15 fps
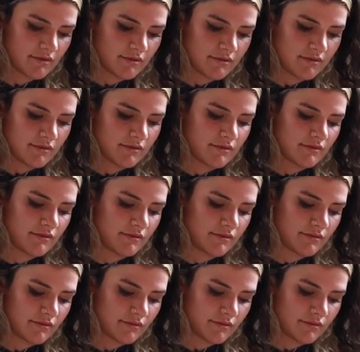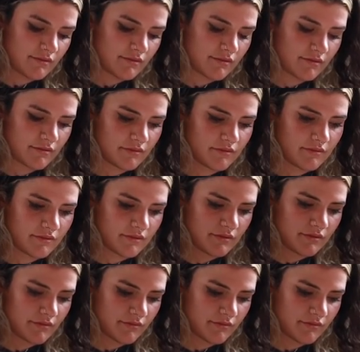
[no speech]